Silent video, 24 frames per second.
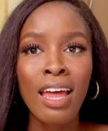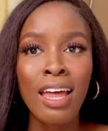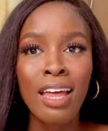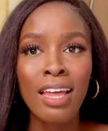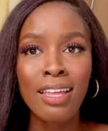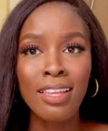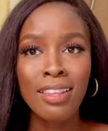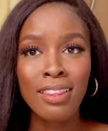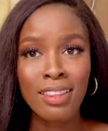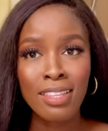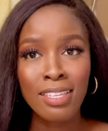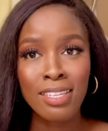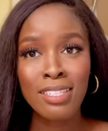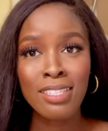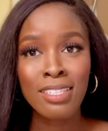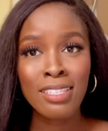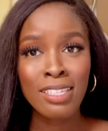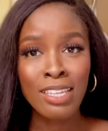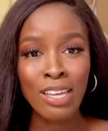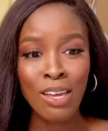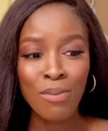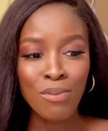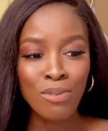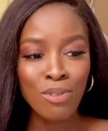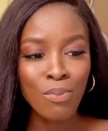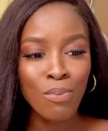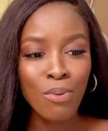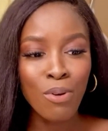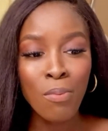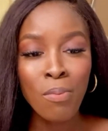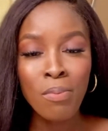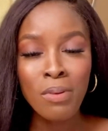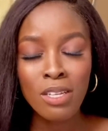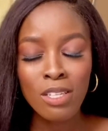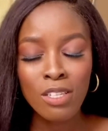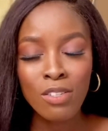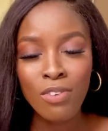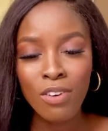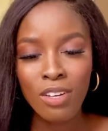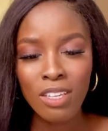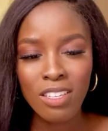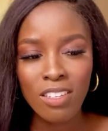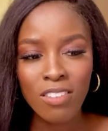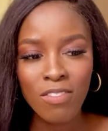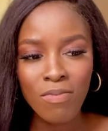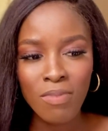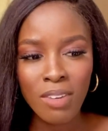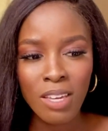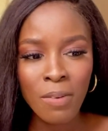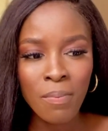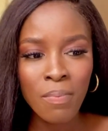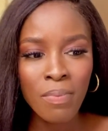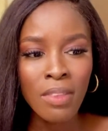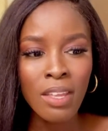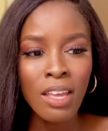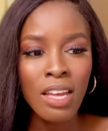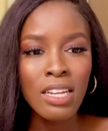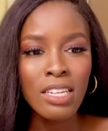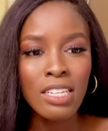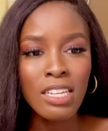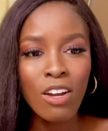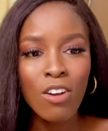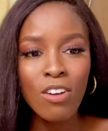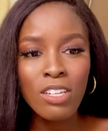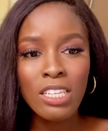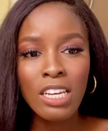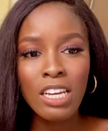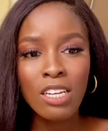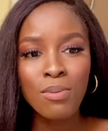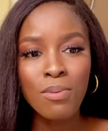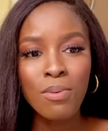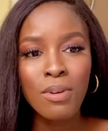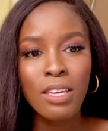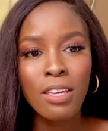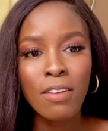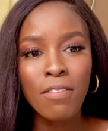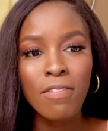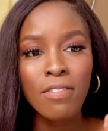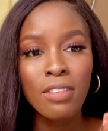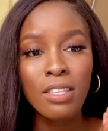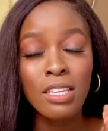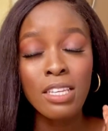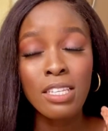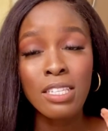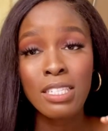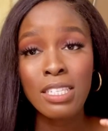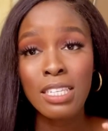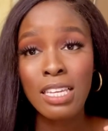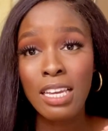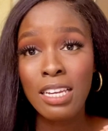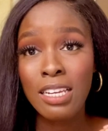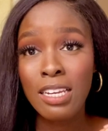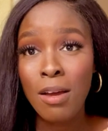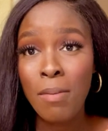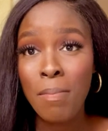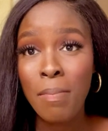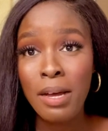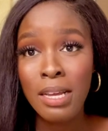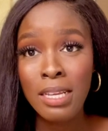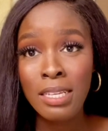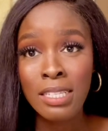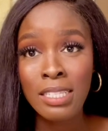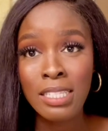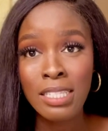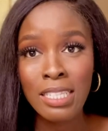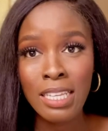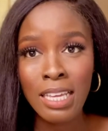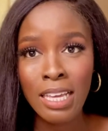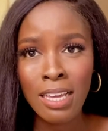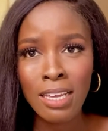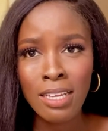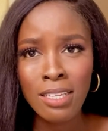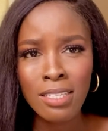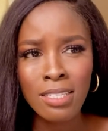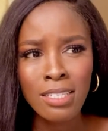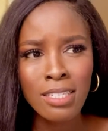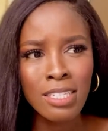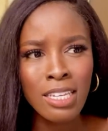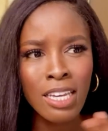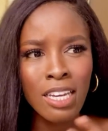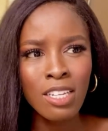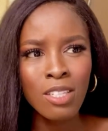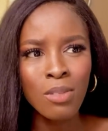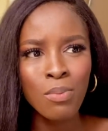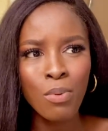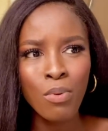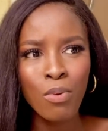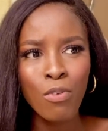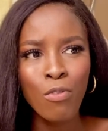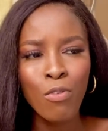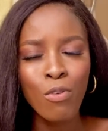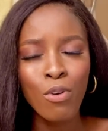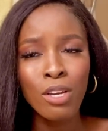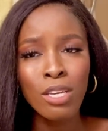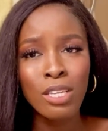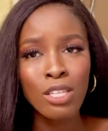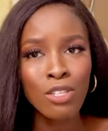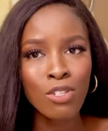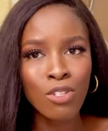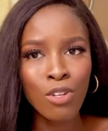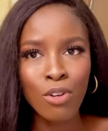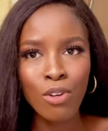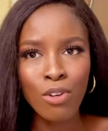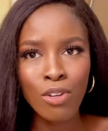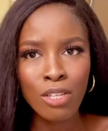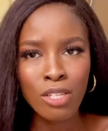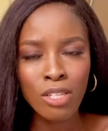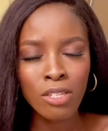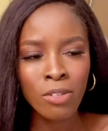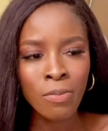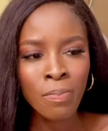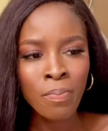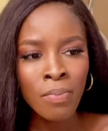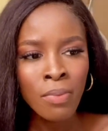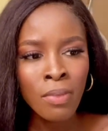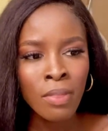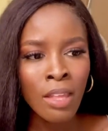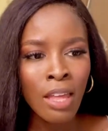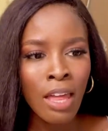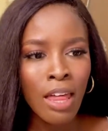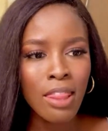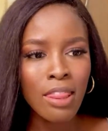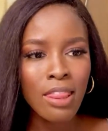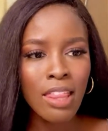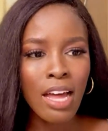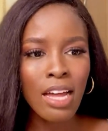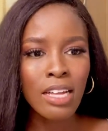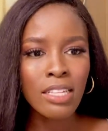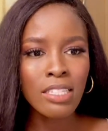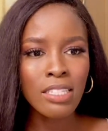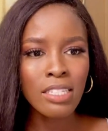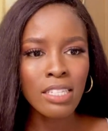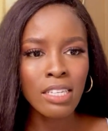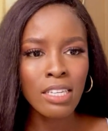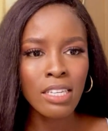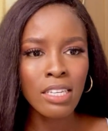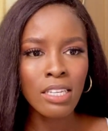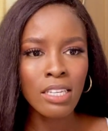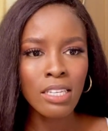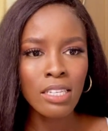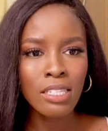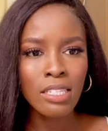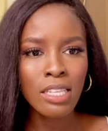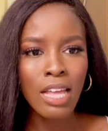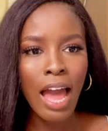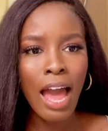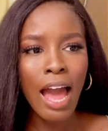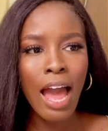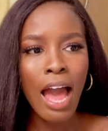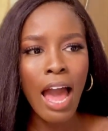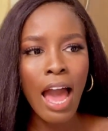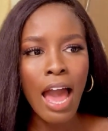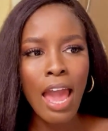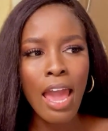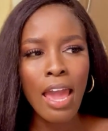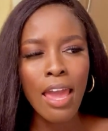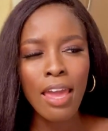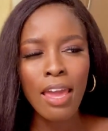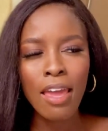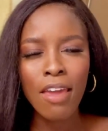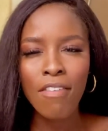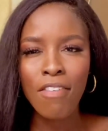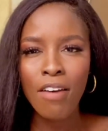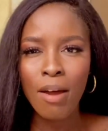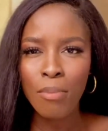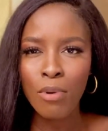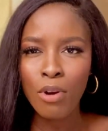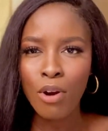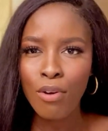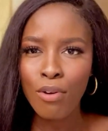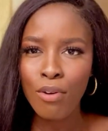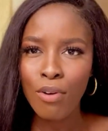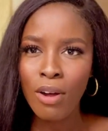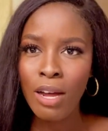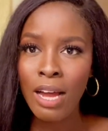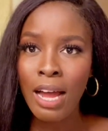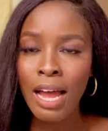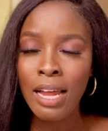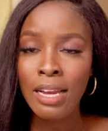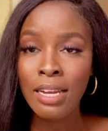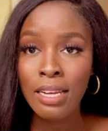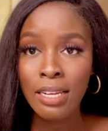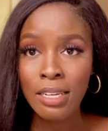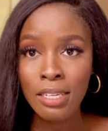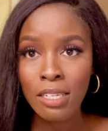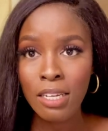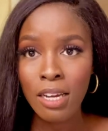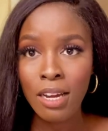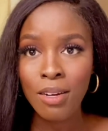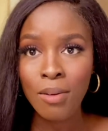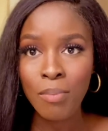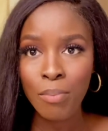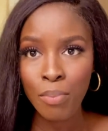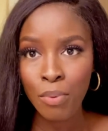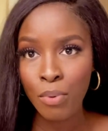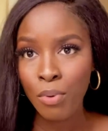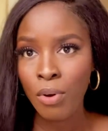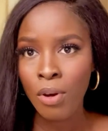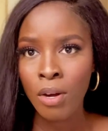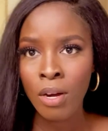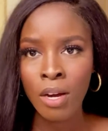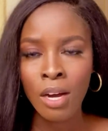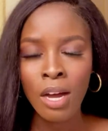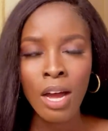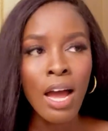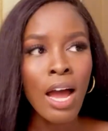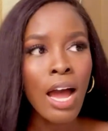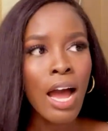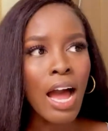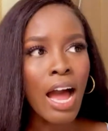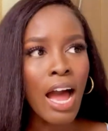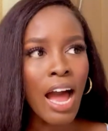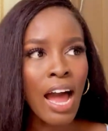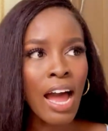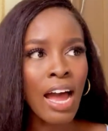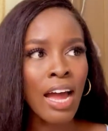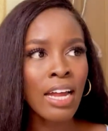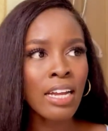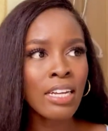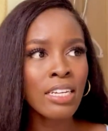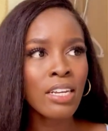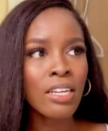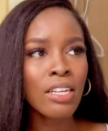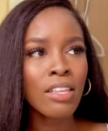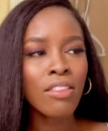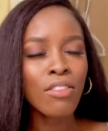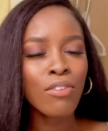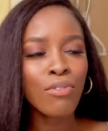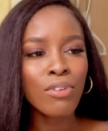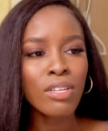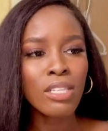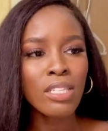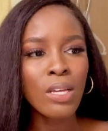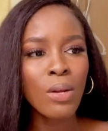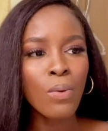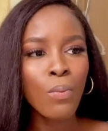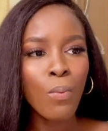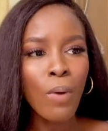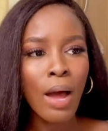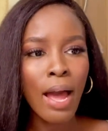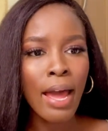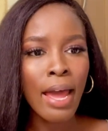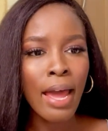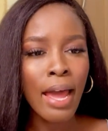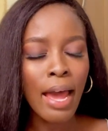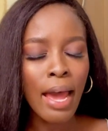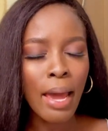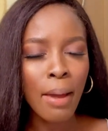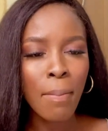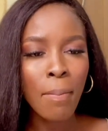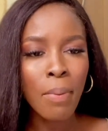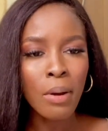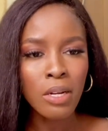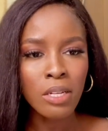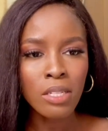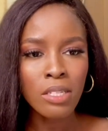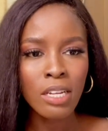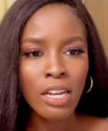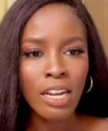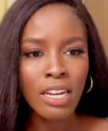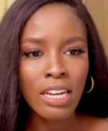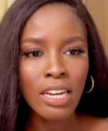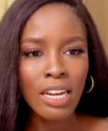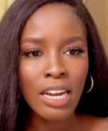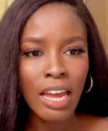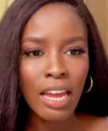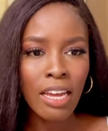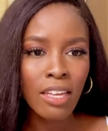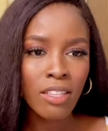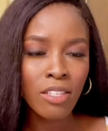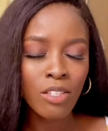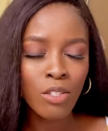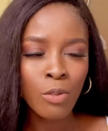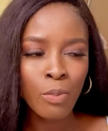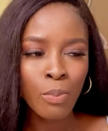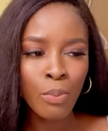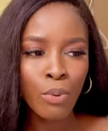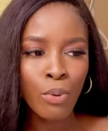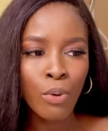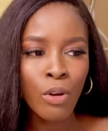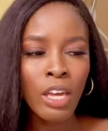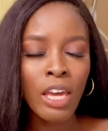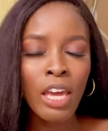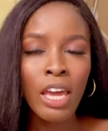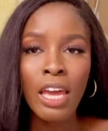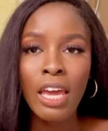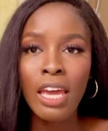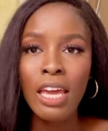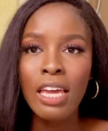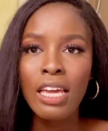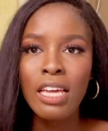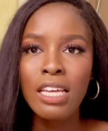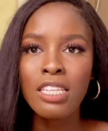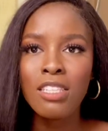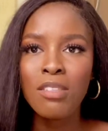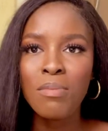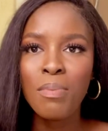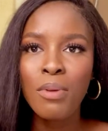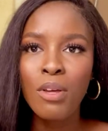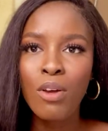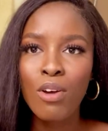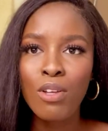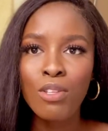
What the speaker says: these names, but please forgive me. Second textbook is Inderbir Singh's textbook for histology. That is, if I'm not wrong, an Indian book. And the reason why I personally like this book is because